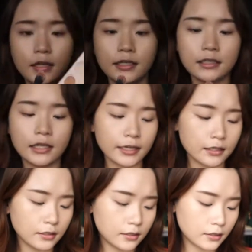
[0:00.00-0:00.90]
It's like
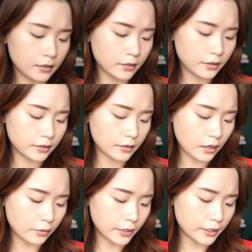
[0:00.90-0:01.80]
a,
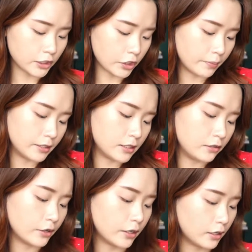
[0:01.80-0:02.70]
how would I describe this
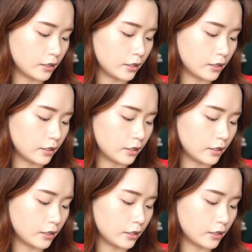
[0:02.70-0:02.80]
look?